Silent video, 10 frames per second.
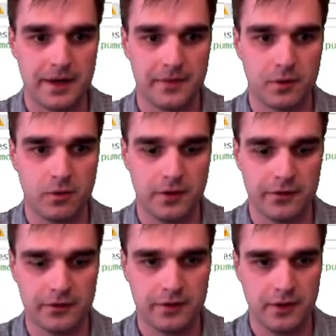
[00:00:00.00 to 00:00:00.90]
on the
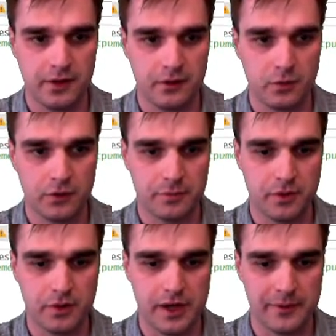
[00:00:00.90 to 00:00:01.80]
Quartus, tools
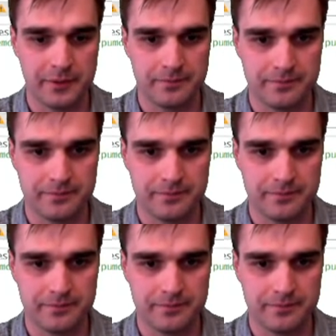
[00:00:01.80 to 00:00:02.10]
programmer.